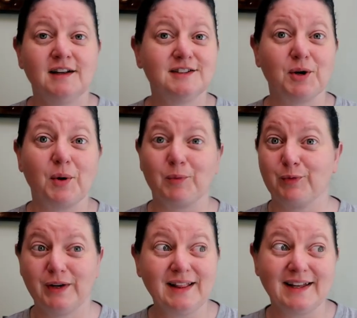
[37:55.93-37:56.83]
So
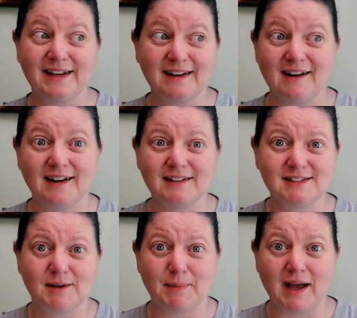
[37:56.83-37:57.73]
really
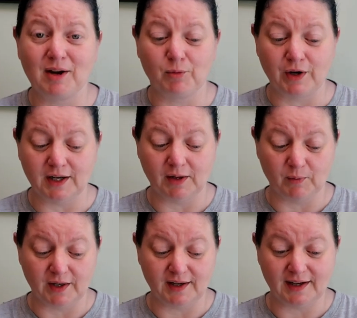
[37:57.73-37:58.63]
not a bad reading
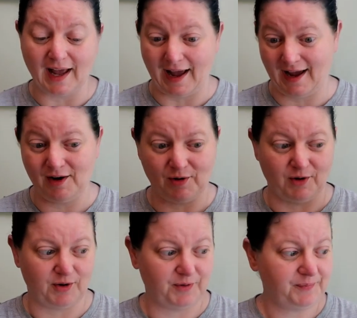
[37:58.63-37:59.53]
week at
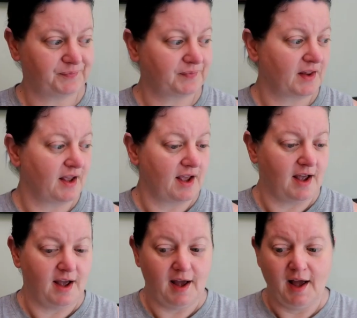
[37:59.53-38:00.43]
all.
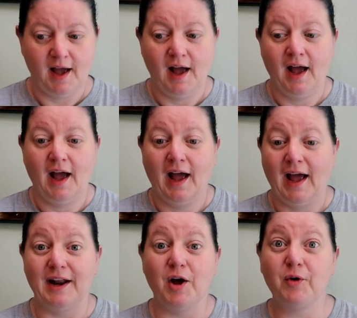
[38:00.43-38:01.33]

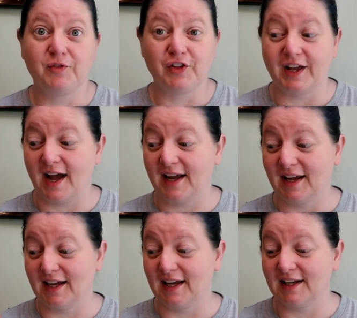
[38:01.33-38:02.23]
And hopefully I
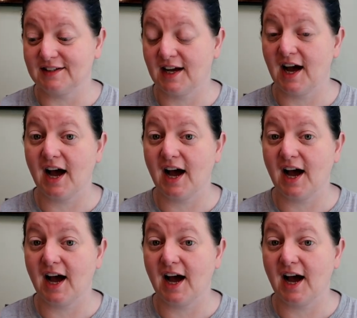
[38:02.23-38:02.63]
can get